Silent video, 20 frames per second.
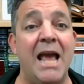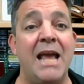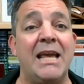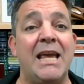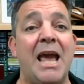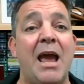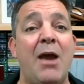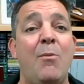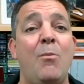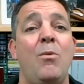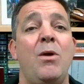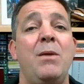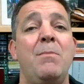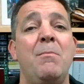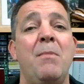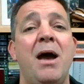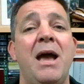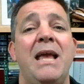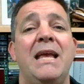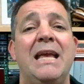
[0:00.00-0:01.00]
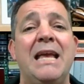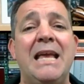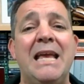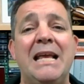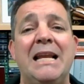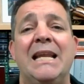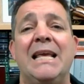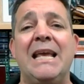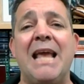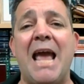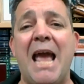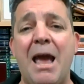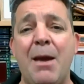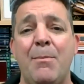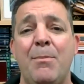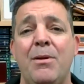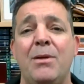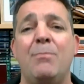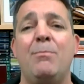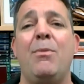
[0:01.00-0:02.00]
Can we make healing
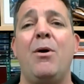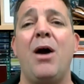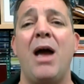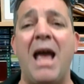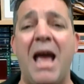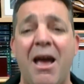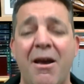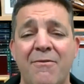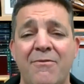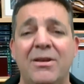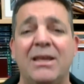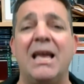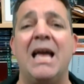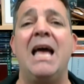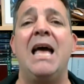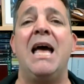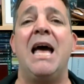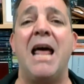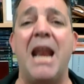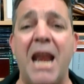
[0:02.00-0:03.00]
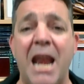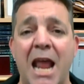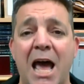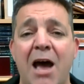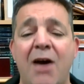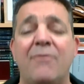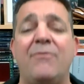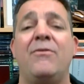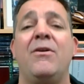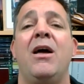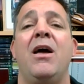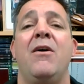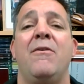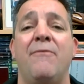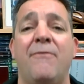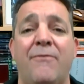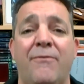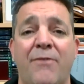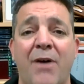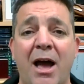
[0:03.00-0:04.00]
happen by having enough
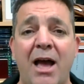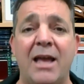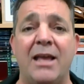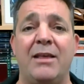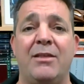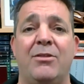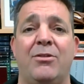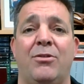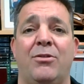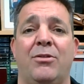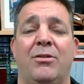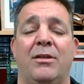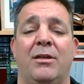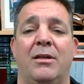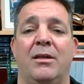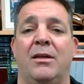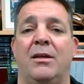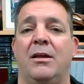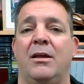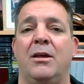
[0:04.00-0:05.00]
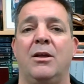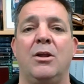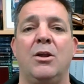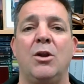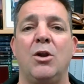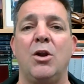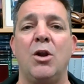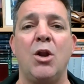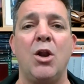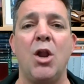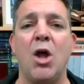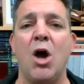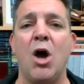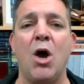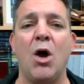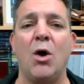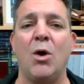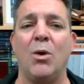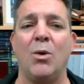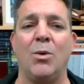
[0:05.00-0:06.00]
faith?
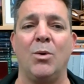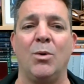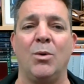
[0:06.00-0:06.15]
No.